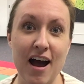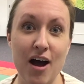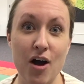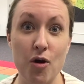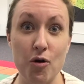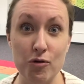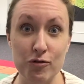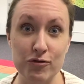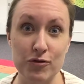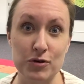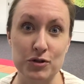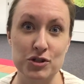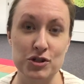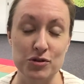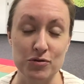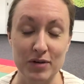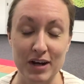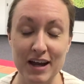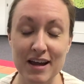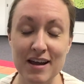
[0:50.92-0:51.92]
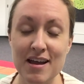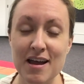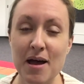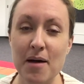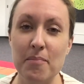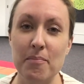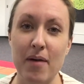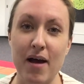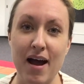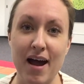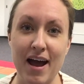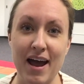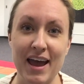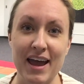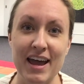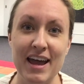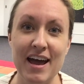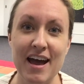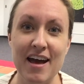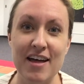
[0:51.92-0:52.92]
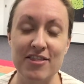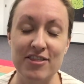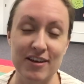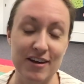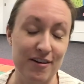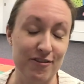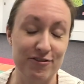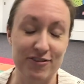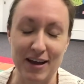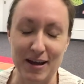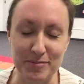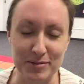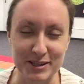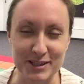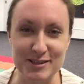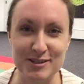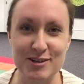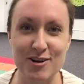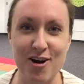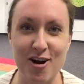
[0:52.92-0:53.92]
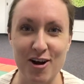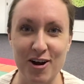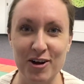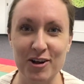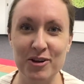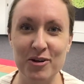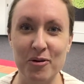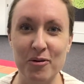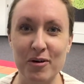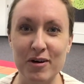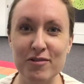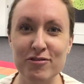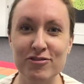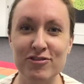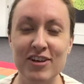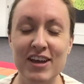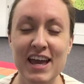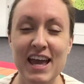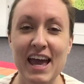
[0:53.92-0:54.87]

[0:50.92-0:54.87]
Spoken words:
O Fortuna, by the fabulous Carl Orff.